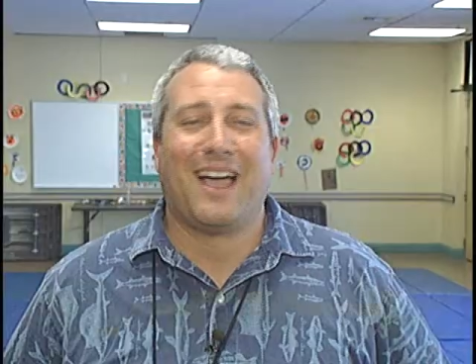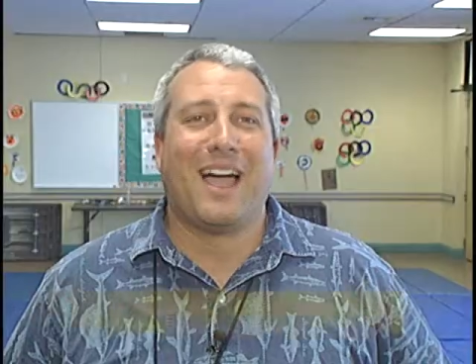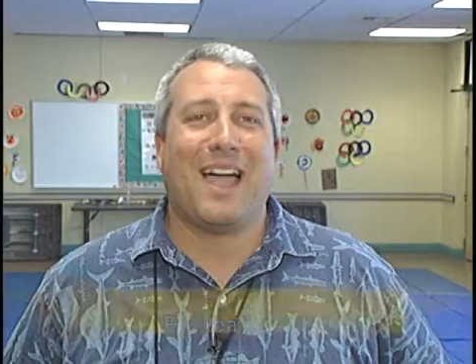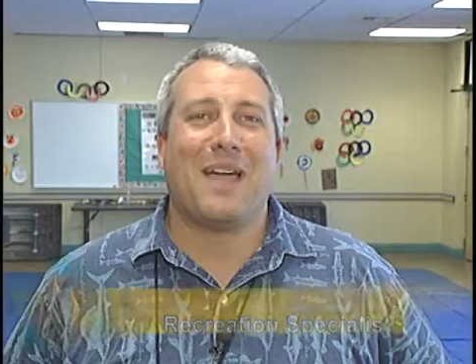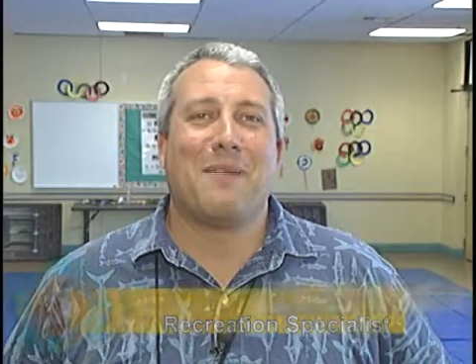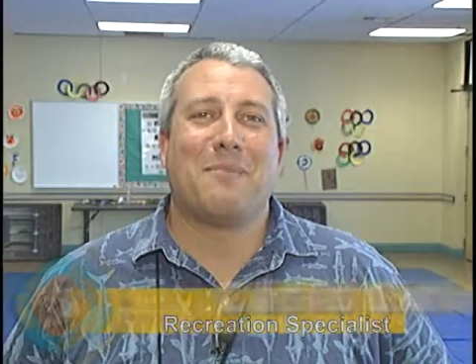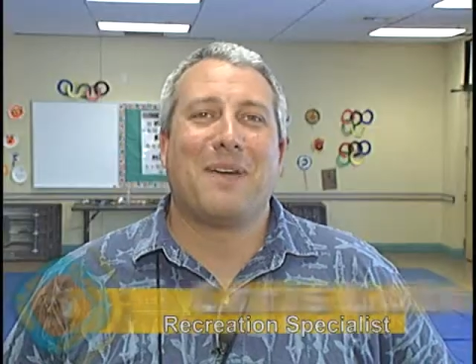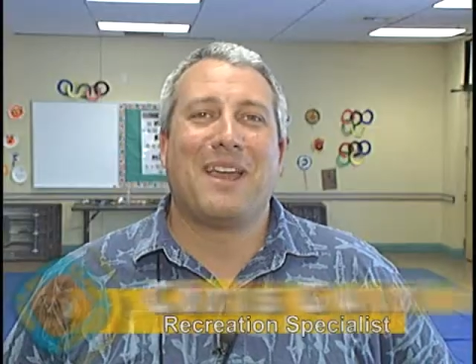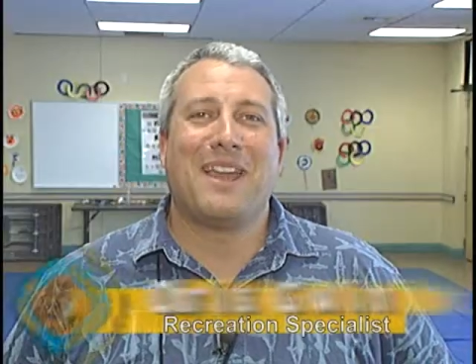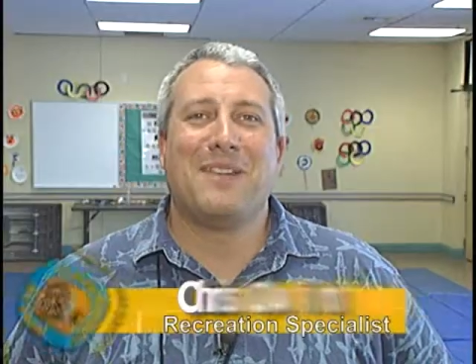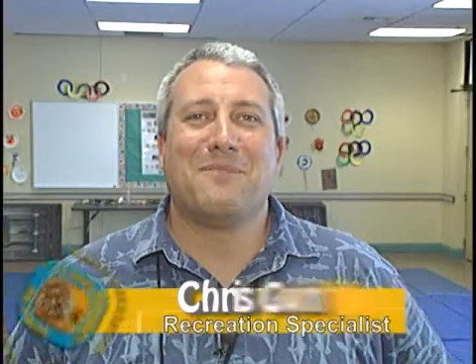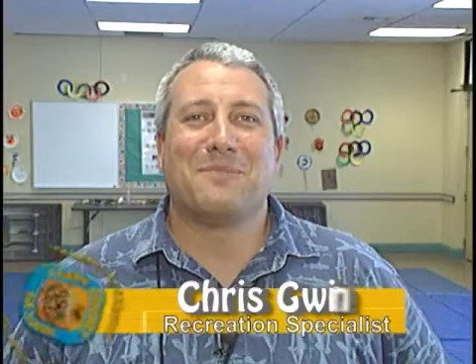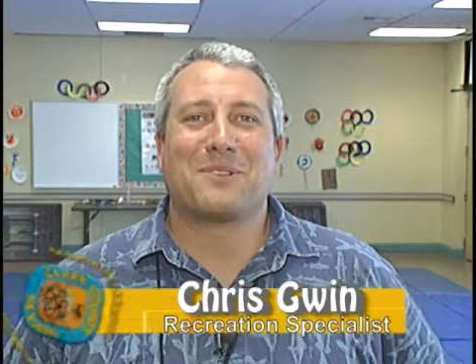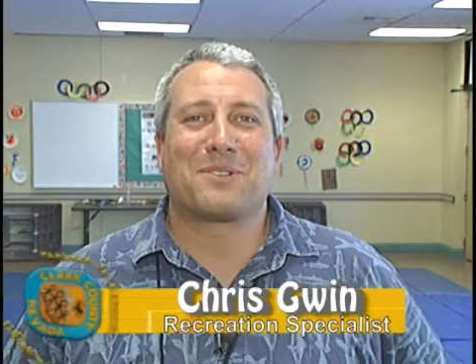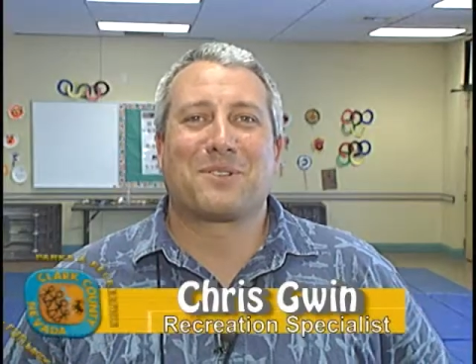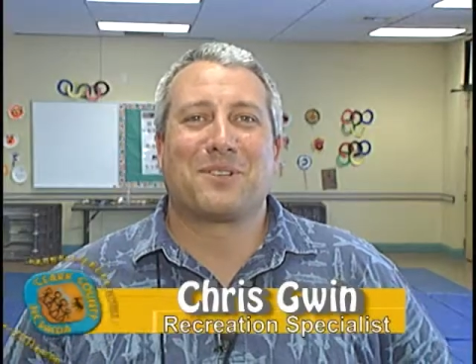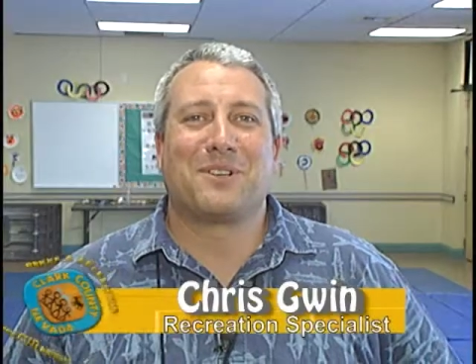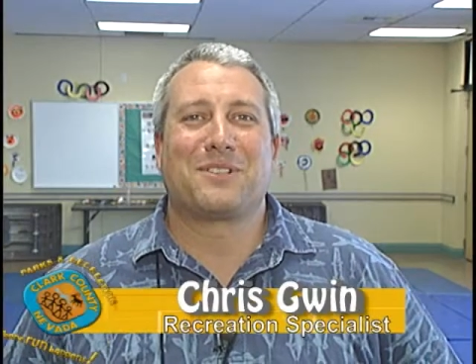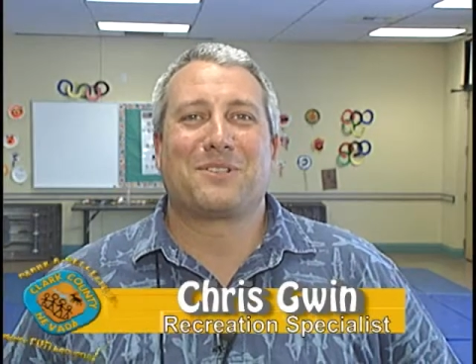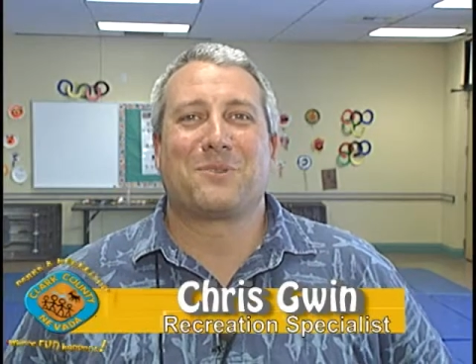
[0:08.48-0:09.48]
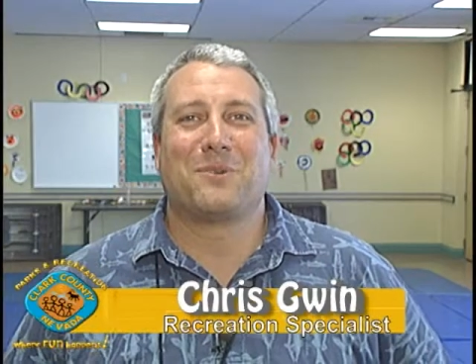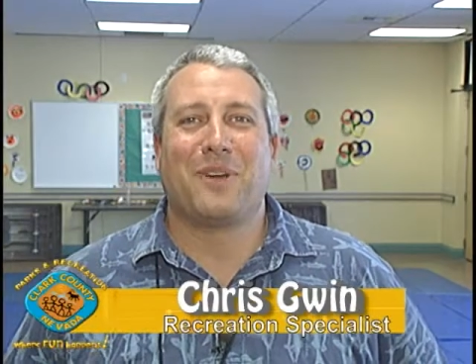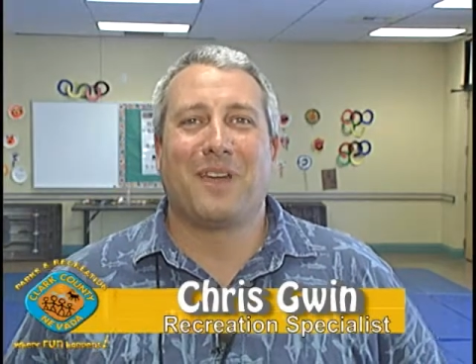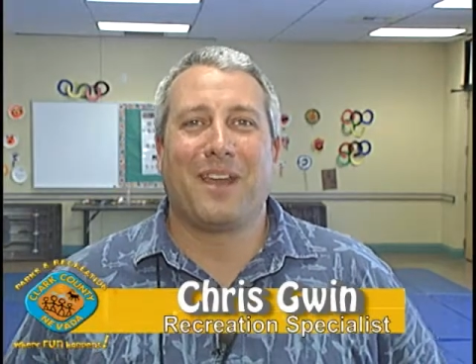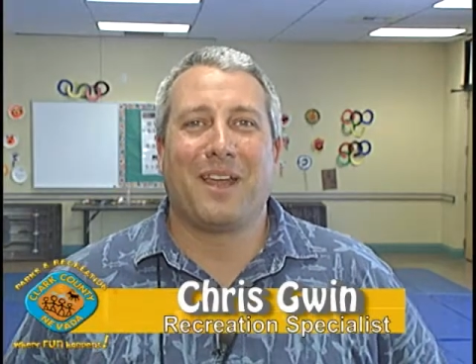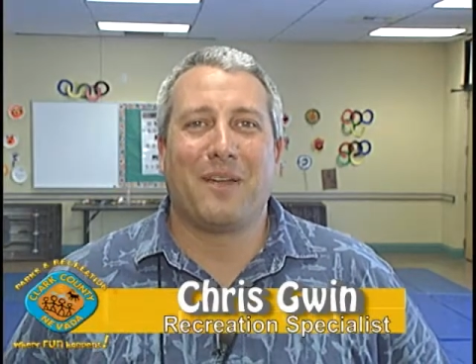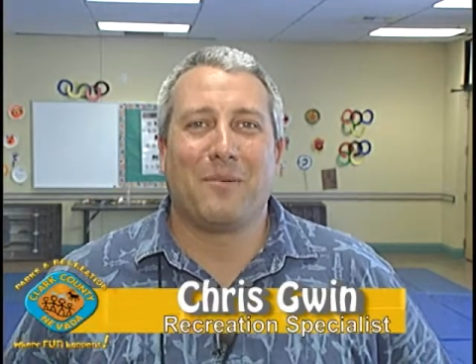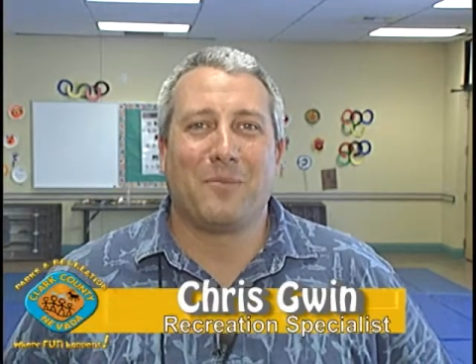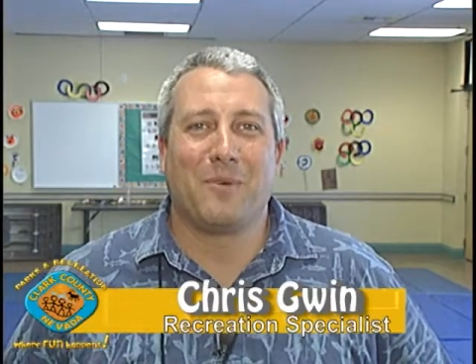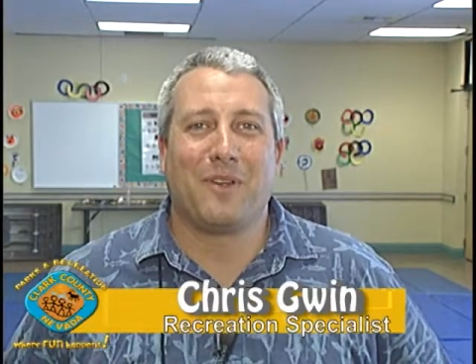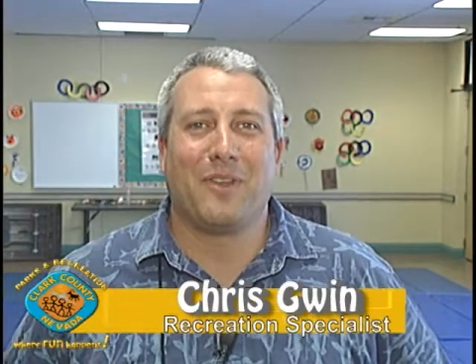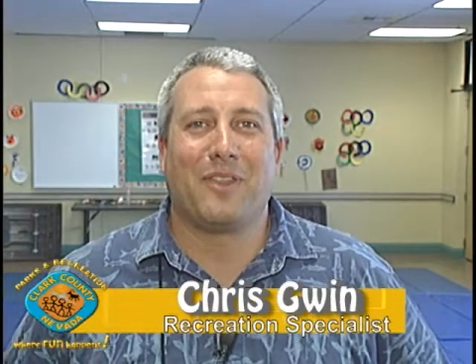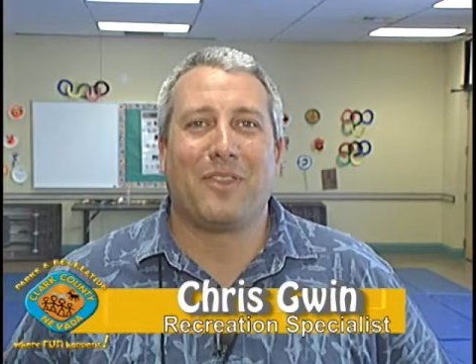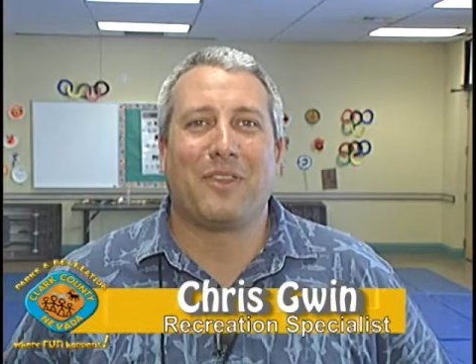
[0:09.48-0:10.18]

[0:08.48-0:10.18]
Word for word: Hi, my name is Chris Gwynn. I'm